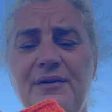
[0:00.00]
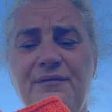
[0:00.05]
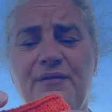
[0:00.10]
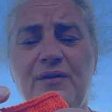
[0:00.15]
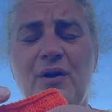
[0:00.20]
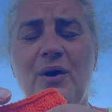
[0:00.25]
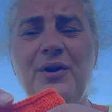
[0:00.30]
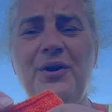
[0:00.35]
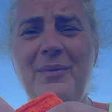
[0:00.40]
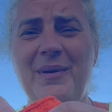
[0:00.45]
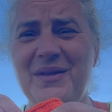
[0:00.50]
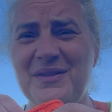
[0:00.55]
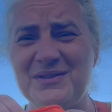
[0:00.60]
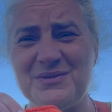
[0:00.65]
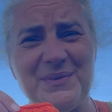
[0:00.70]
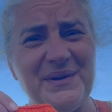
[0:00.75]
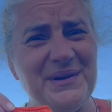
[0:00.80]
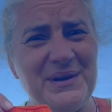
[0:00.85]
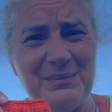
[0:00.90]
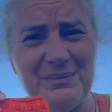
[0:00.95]
forgotten about this
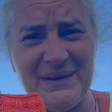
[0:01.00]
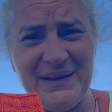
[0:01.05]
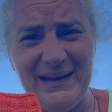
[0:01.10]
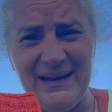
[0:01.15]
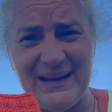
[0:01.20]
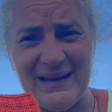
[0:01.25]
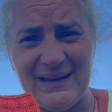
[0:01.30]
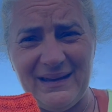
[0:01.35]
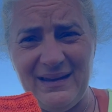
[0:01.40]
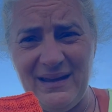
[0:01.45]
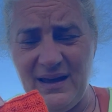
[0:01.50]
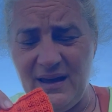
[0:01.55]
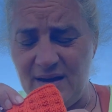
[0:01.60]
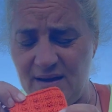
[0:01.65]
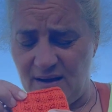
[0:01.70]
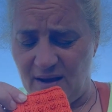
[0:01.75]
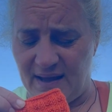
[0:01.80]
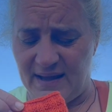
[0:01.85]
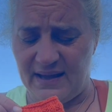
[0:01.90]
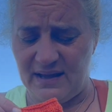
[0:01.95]
one completely.
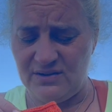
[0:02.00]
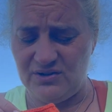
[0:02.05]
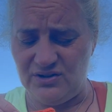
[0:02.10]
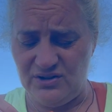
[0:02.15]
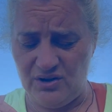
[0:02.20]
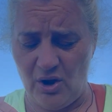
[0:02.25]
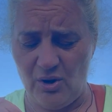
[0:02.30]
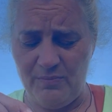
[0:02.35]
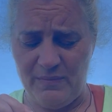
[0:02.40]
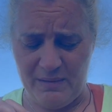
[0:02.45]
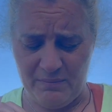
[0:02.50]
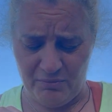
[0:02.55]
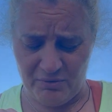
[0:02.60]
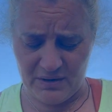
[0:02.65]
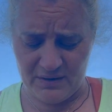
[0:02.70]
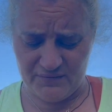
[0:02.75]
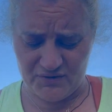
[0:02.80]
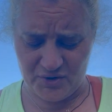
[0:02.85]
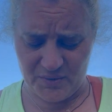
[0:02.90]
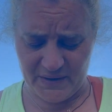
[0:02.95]
I had no memory
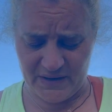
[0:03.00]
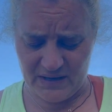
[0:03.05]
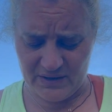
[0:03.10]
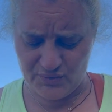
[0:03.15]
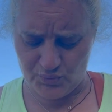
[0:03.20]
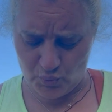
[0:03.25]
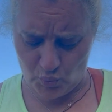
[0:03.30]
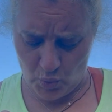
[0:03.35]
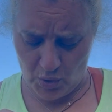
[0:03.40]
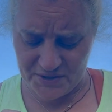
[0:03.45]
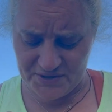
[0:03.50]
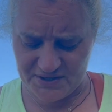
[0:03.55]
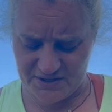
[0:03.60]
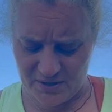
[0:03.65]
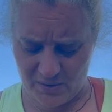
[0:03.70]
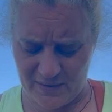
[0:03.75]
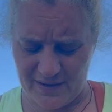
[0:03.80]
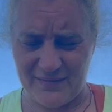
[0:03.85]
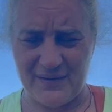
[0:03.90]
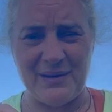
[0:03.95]
of doing it
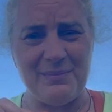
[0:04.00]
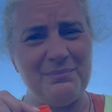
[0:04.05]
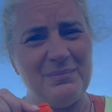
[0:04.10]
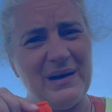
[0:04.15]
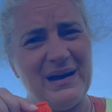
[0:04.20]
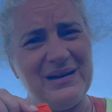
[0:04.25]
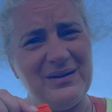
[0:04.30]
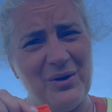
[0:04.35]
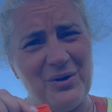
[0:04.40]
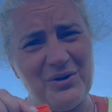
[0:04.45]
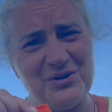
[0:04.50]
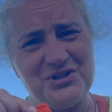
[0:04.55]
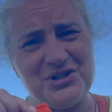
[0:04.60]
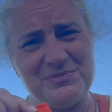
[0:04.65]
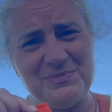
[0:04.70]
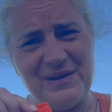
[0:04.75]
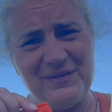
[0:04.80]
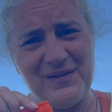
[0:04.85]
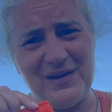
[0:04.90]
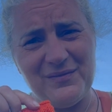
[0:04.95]
whatsoever, but orange is
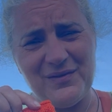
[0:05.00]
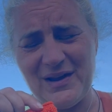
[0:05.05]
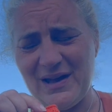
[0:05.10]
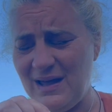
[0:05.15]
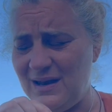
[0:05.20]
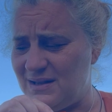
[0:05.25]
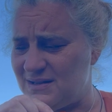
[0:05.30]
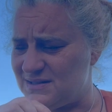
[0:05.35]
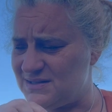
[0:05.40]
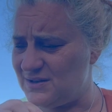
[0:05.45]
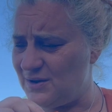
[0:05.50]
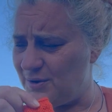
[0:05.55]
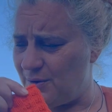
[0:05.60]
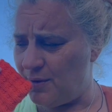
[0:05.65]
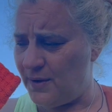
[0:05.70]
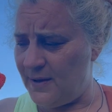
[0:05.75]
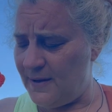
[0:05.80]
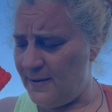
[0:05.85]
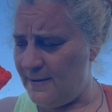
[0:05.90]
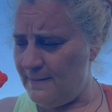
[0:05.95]
my favorite color, so
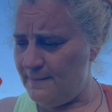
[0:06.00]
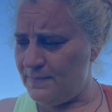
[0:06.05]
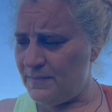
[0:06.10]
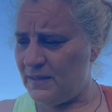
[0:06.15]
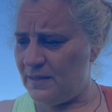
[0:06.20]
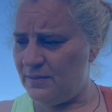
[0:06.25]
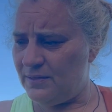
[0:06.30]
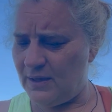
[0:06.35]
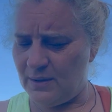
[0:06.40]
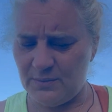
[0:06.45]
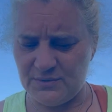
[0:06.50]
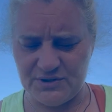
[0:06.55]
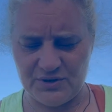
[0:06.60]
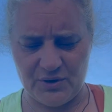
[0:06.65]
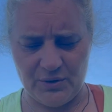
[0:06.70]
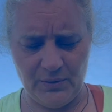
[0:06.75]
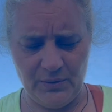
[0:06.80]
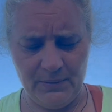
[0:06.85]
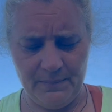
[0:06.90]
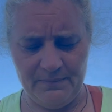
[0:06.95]
that was
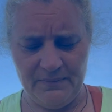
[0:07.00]
cool.